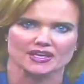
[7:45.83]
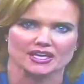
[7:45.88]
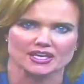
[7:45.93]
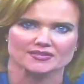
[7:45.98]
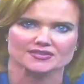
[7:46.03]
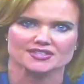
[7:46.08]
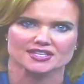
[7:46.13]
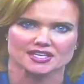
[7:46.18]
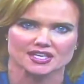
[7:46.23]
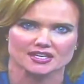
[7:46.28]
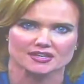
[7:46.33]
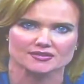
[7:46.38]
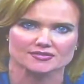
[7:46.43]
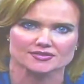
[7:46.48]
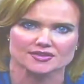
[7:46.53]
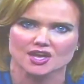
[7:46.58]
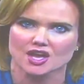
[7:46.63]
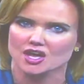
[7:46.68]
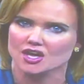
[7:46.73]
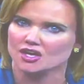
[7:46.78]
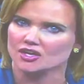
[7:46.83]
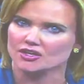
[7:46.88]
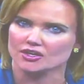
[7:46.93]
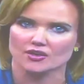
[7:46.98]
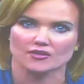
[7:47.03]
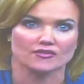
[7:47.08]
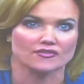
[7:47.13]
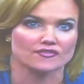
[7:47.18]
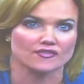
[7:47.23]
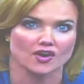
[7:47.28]
the gifts he gives
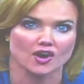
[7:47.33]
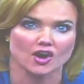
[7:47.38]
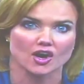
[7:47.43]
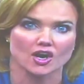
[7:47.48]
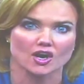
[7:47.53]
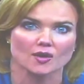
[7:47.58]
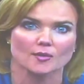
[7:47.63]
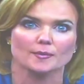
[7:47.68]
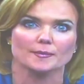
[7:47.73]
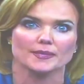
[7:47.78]
go far